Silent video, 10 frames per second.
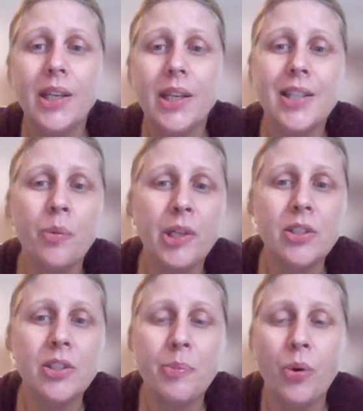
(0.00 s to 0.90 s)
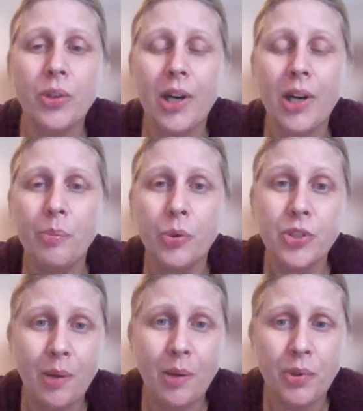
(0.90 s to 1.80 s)
It's helping to support our more
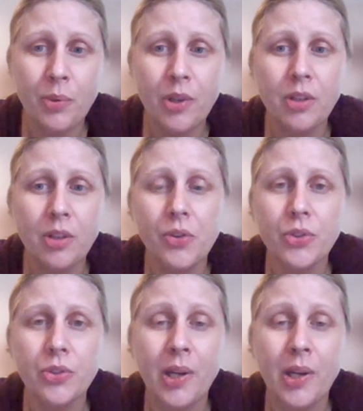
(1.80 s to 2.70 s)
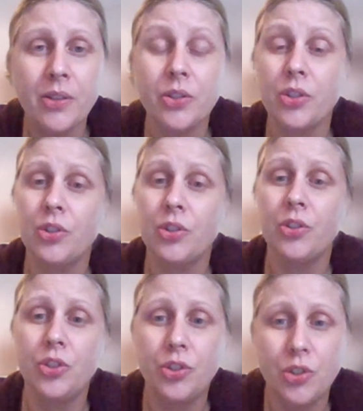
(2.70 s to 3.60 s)
temporary workforce as well, such as
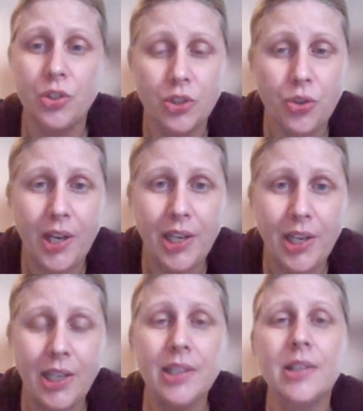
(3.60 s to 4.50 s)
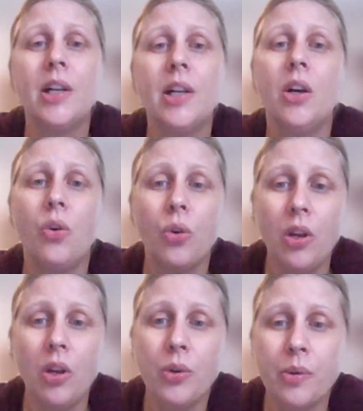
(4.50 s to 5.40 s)
trainees or
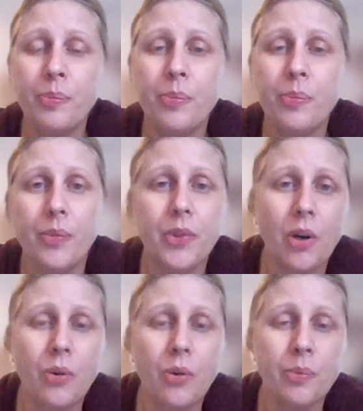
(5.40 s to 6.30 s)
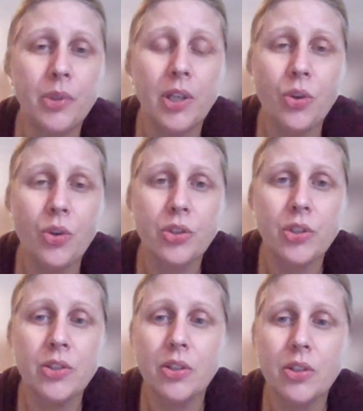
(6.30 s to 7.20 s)
locum
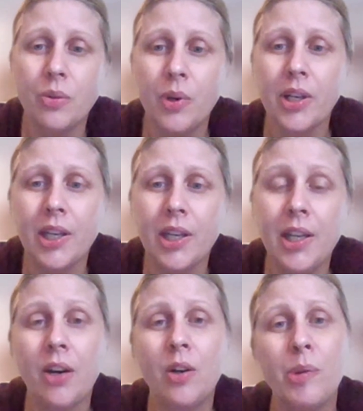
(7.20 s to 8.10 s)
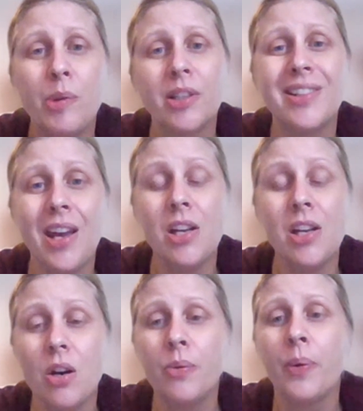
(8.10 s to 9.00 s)
doctors who are working in the area, because they
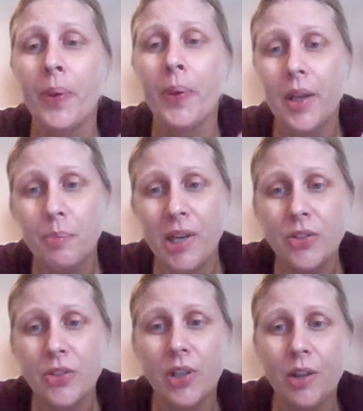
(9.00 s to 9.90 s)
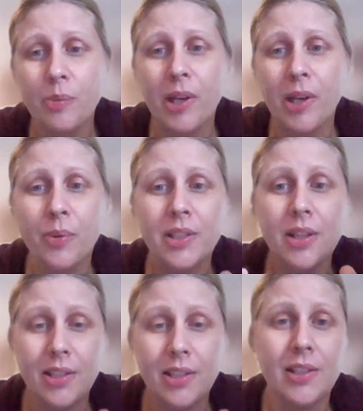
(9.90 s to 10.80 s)
know, based on Health Pathways,
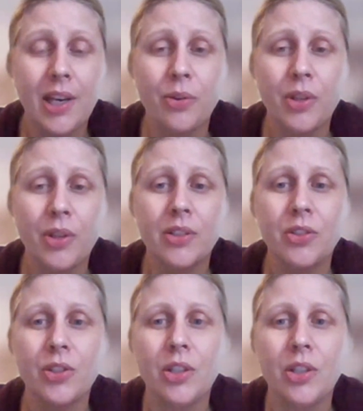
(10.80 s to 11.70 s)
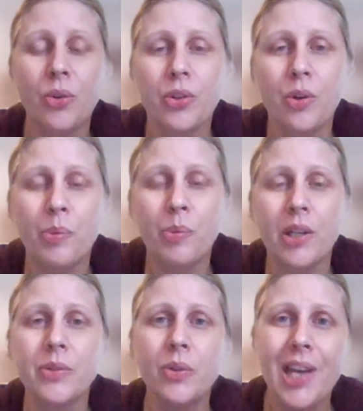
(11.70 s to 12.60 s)
this is how things are done in North
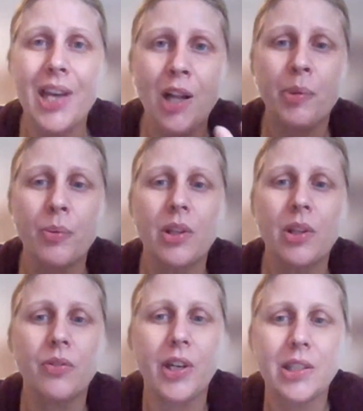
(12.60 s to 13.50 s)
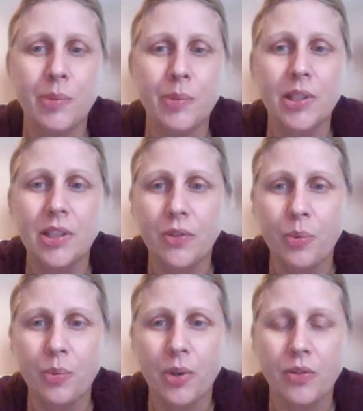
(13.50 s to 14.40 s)
Cumbria. So it's helping with the flexibility of
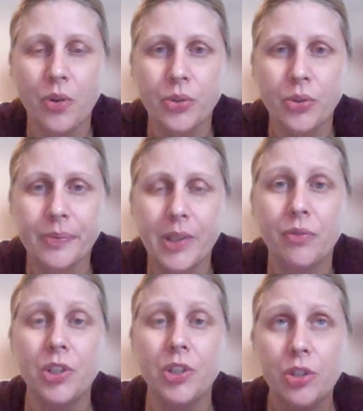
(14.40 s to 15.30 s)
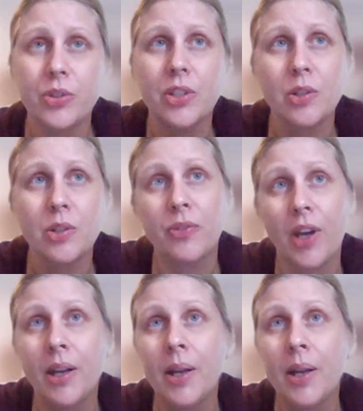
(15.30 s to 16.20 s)
the workforce and reduces some of
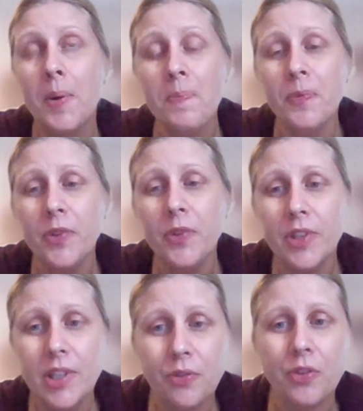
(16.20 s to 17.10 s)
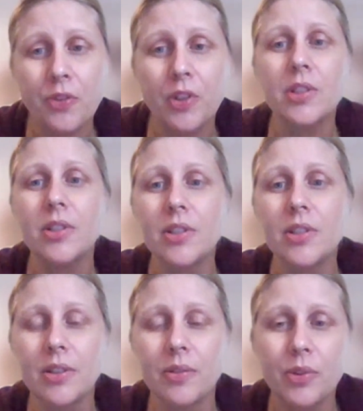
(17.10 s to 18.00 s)
that different
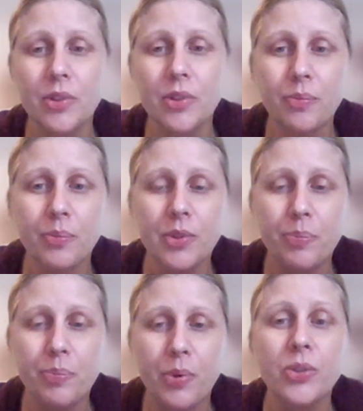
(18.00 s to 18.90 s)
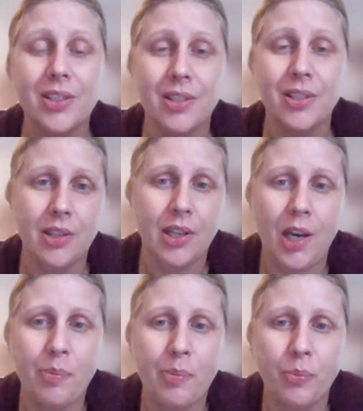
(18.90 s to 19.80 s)
processes that can
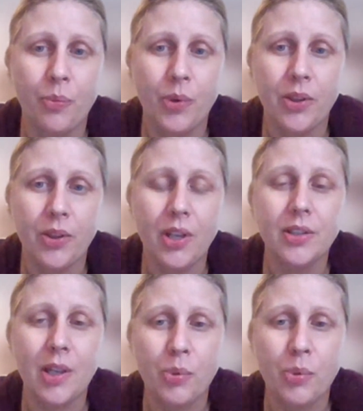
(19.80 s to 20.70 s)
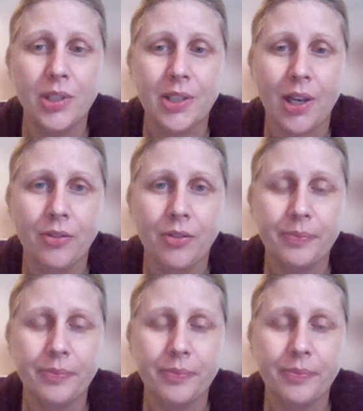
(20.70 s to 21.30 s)
happen with temporary staff.